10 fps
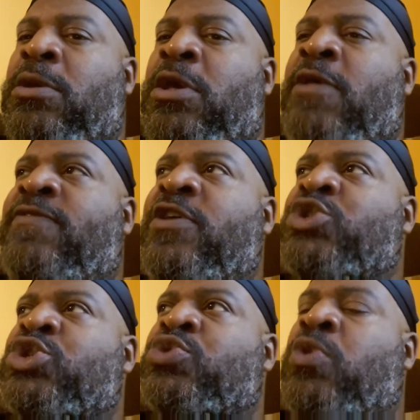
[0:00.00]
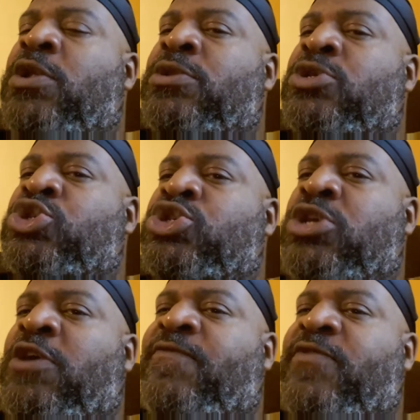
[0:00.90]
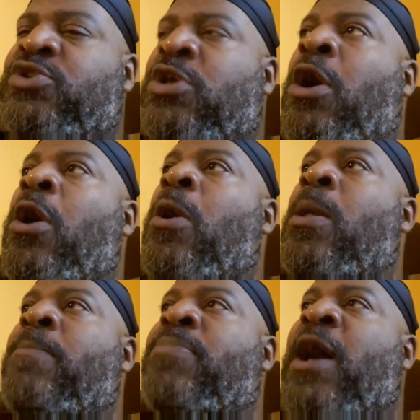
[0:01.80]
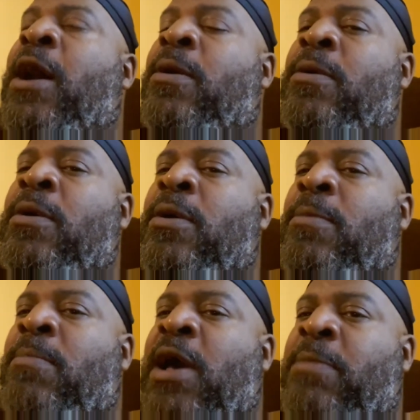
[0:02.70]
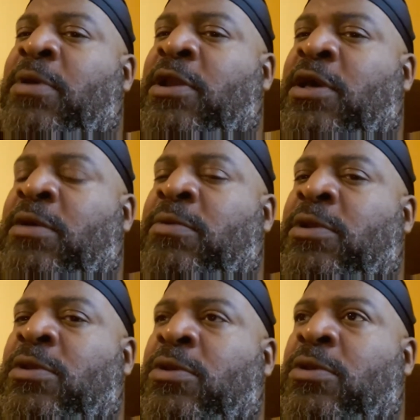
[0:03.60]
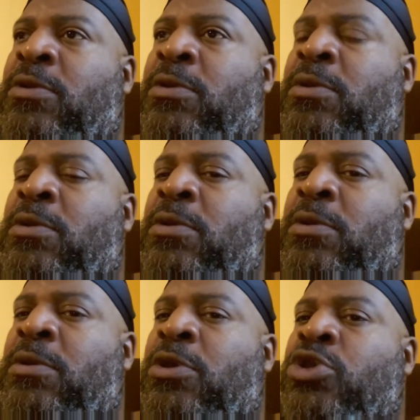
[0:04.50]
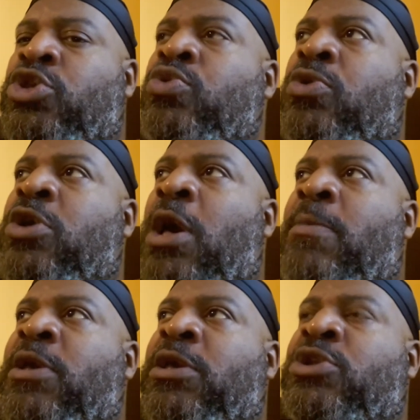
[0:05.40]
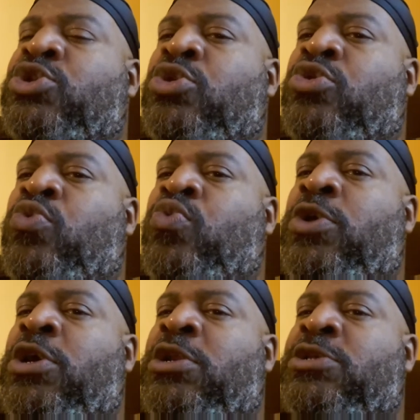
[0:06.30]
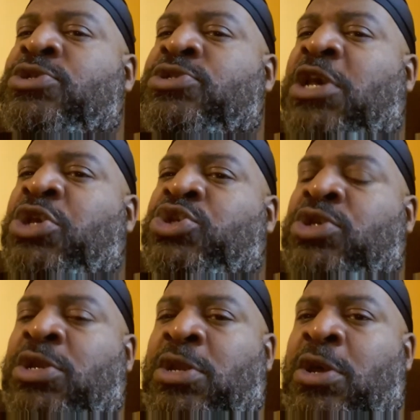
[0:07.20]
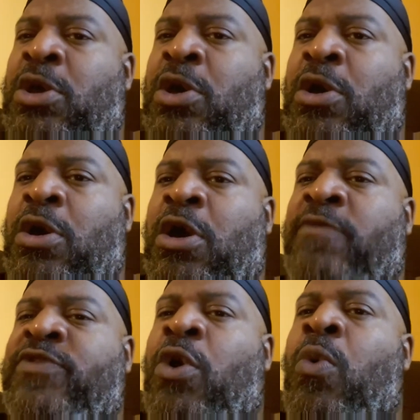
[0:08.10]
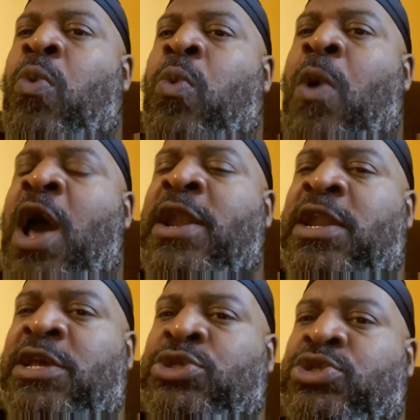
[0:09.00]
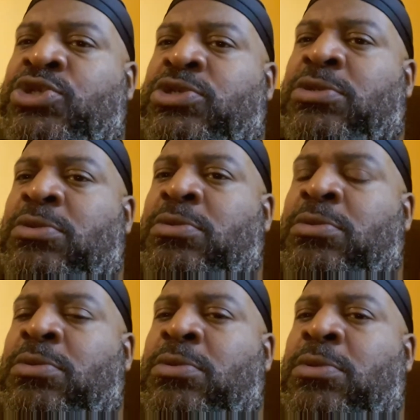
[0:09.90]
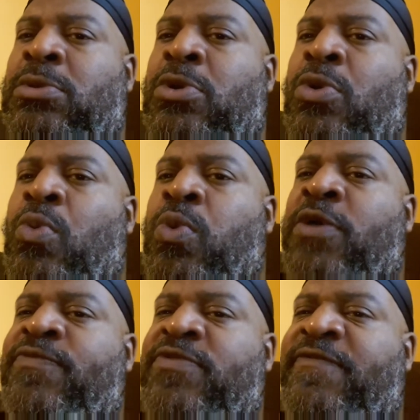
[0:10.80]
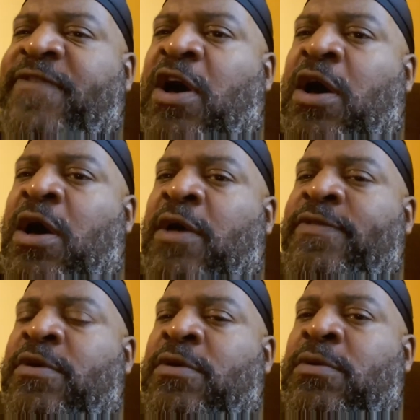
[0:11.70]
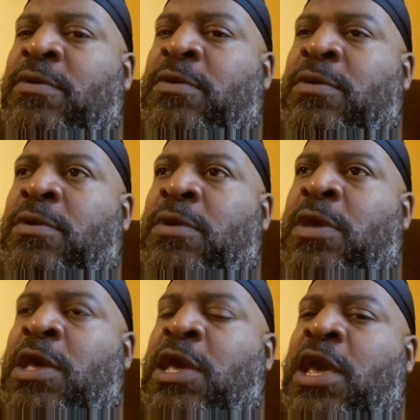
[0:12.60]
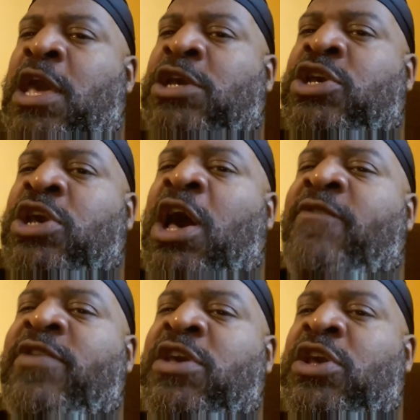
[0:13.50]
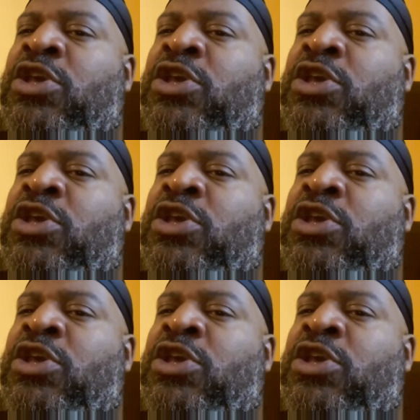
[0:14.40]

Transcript: And this is what the shift is all about, my beloved. You coming into the realization of your oneness with the Father and governing